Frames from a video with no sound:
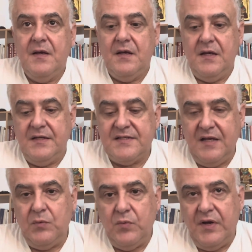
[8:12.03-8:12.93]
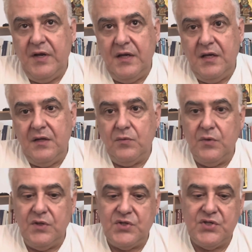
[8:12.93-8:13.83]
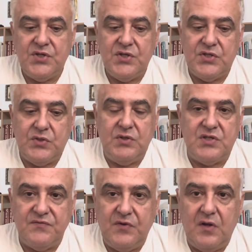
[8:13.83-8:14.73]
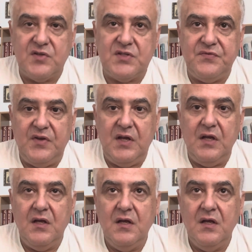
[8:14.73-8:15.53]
In the same way in which students of philosophy